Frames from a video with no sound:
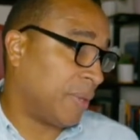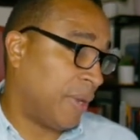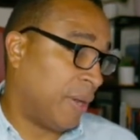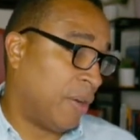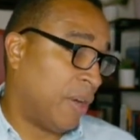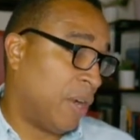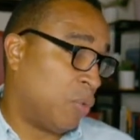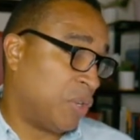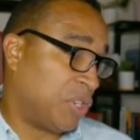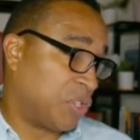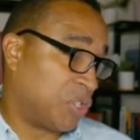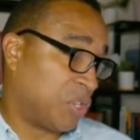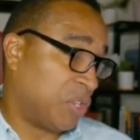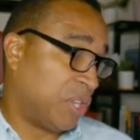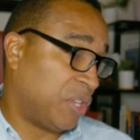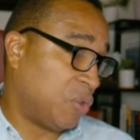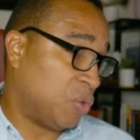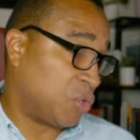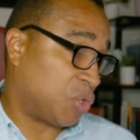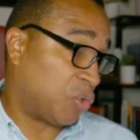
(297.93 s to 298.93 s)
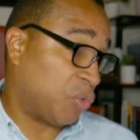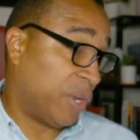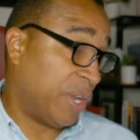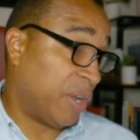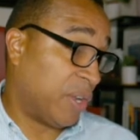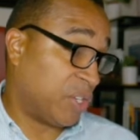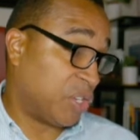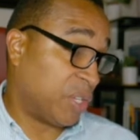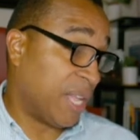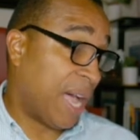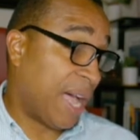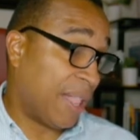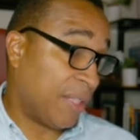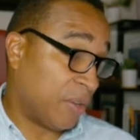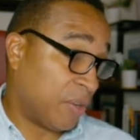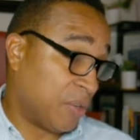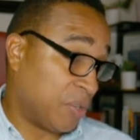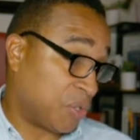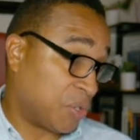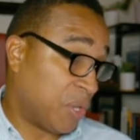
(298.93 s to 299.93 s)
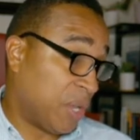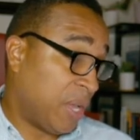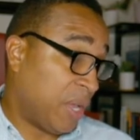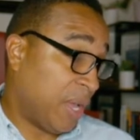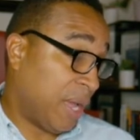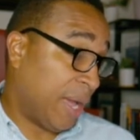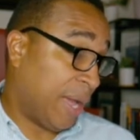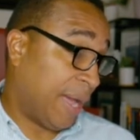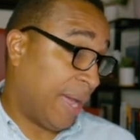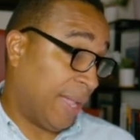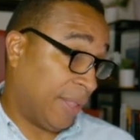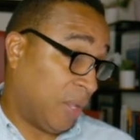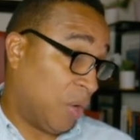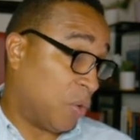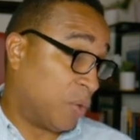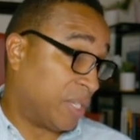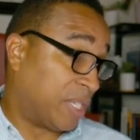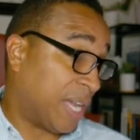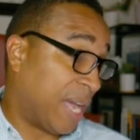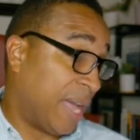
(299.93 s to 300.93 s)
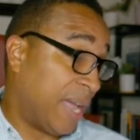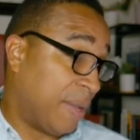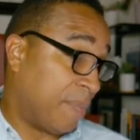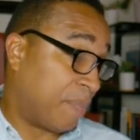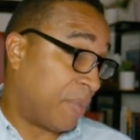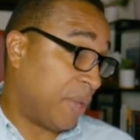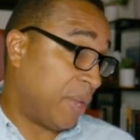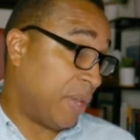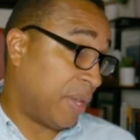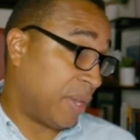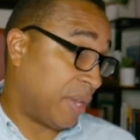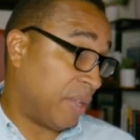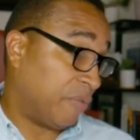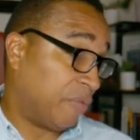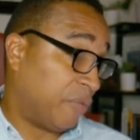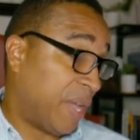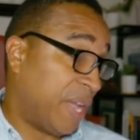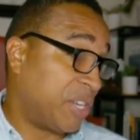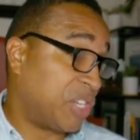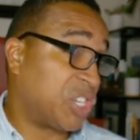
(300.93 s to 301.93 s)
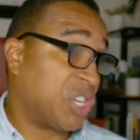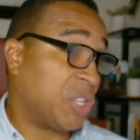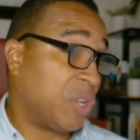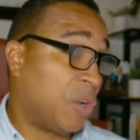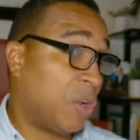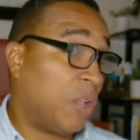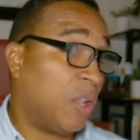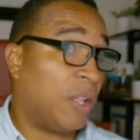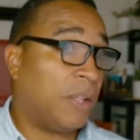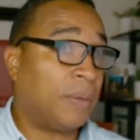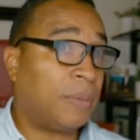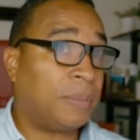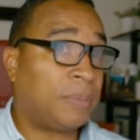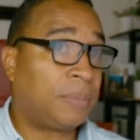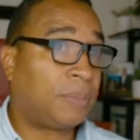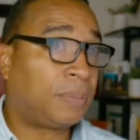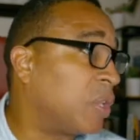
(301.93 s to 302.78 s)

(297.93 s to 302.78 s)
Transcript: All right, we're just going to use $300. Loan type, conventional.